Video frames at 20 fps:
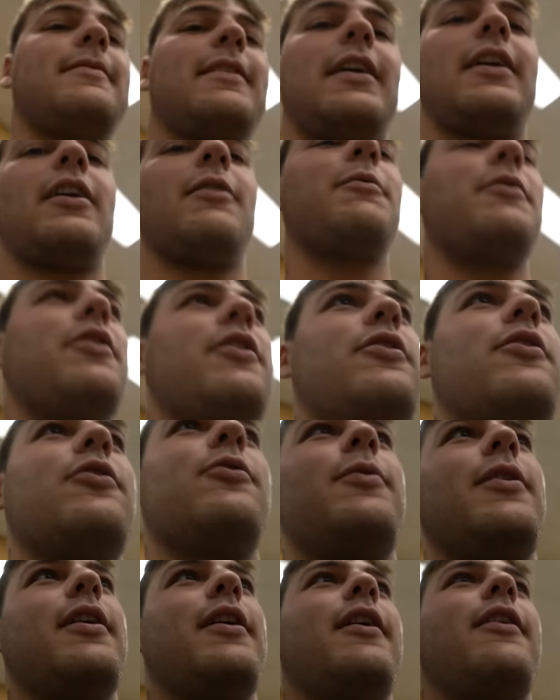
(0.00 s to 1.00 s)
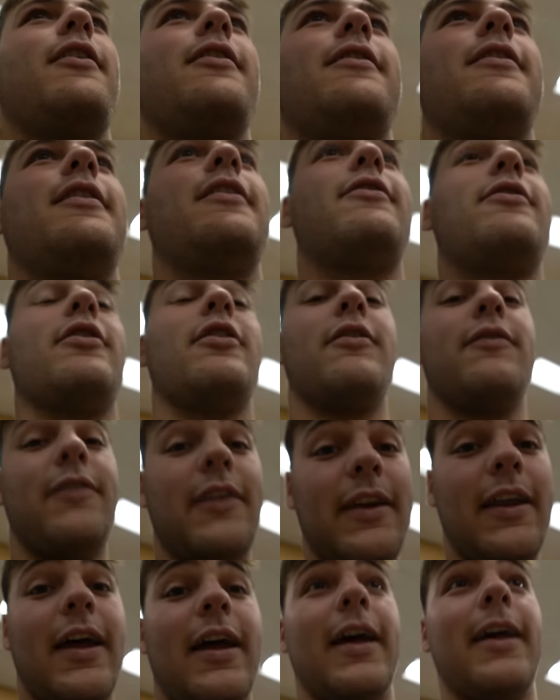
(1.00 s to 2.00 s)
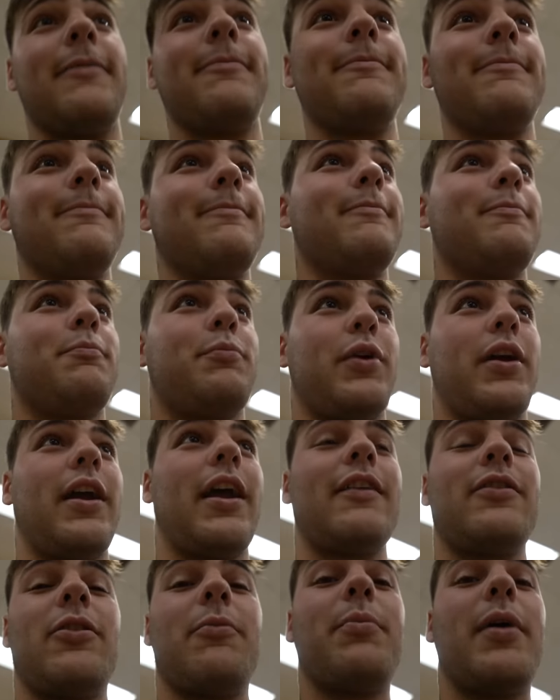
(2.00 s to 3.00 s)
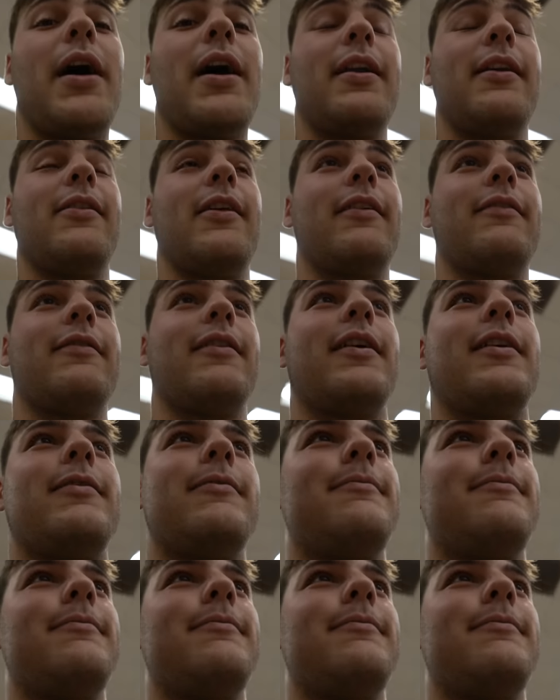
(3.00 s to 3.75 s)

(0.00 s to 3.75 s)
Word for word: They come with a two-week guarantee, so if they die, bring back the body, they said.